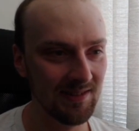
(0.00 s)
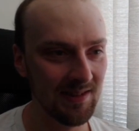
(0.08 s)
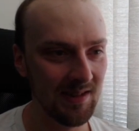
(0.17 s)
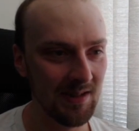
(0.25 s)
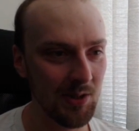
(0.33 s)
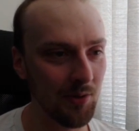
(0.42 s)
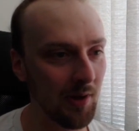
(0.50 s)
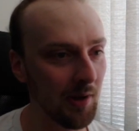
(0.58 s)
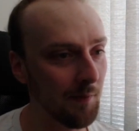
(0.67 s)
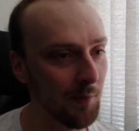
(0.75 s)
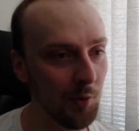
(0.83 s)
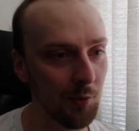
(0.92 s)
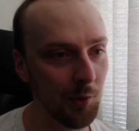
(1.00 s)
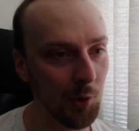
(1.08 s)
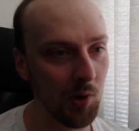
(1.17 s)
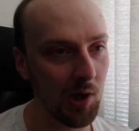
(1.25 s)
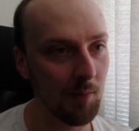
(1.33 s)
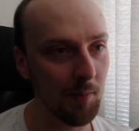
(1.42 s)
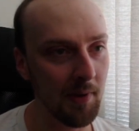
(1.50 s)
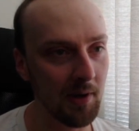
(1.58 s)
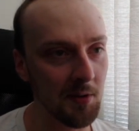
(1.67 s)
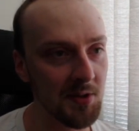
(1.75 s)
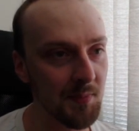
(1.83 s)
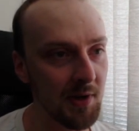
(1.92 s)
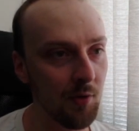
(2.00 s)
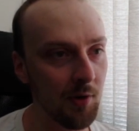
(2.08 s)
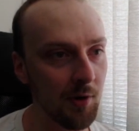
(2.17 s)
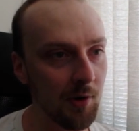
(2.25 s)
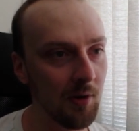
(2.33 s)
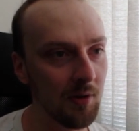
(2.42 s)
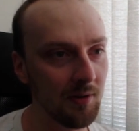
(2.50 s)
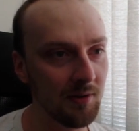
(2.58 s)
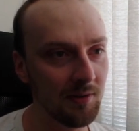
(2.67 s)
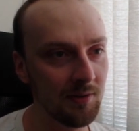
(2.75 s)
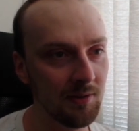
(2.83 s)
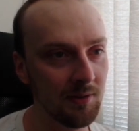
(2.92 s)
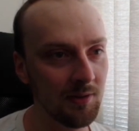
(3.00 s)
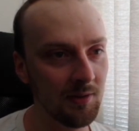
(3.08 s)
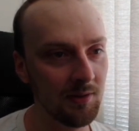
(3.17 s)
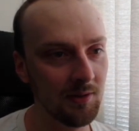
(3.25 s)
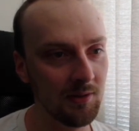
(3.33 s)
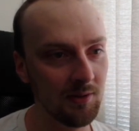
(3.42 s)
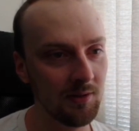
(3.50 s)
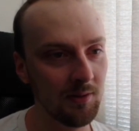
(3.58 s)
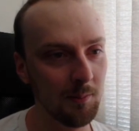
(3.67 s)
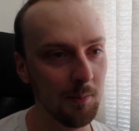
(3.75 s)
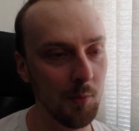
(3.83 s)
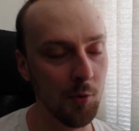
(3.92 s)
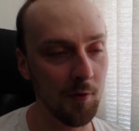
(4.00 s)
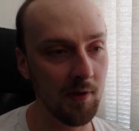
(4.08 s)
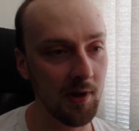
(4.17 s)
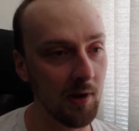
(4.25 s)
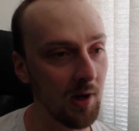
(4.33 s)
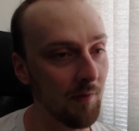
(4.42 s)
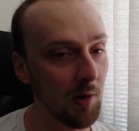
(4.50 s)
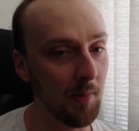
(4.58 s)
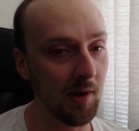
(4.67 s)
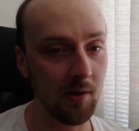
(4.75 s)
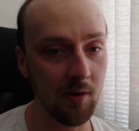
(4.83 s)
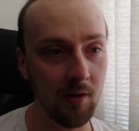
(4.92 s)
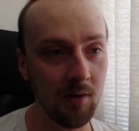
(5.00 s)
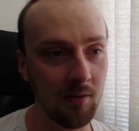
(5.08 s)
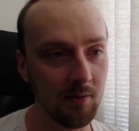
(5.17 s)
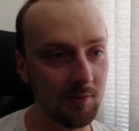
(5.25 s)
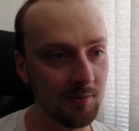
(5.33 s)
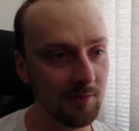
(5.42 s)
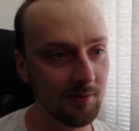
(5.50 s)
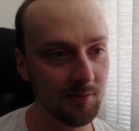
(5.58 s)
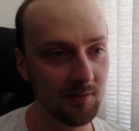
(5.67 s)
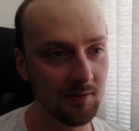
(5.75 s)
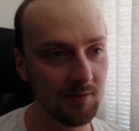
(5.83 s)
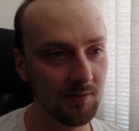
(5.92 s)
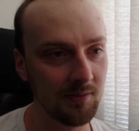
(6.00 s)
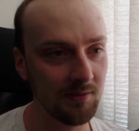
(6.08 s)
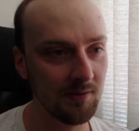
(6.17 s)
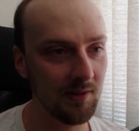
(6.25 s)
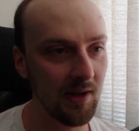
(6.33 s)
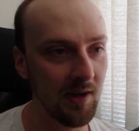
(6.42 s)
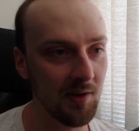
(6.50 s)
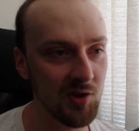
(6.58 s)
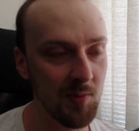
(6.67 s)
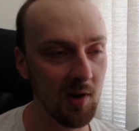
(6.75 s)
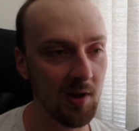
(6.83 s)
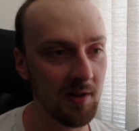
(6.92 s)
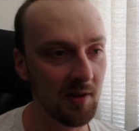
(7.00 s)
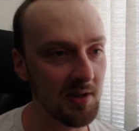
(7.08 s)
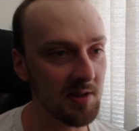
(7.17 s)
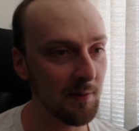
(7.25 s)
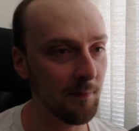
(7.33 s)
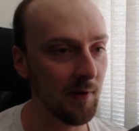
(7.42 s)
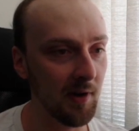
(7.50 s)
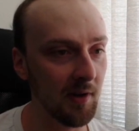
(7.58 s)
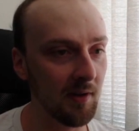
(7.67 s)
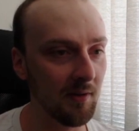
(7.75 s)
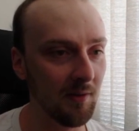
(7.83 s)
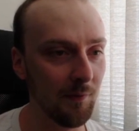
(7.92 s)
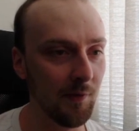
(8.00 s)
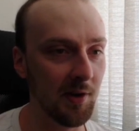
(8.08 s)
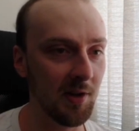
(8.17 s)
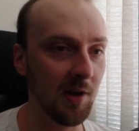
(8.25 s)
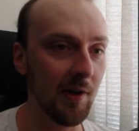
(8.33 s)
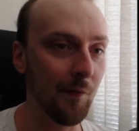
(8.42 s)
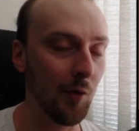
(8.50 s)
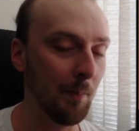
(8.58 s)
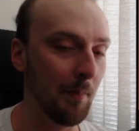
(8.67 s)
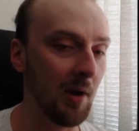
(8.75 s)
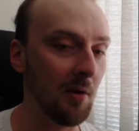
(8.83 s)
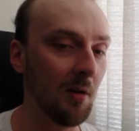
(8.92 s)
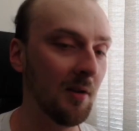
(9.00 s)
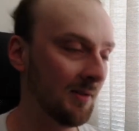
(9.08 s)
So yeah, if you don't know, I'm a Peggle speedrunner. More than a level maker. And Jimmy Lightning is a funny guy from Peggle.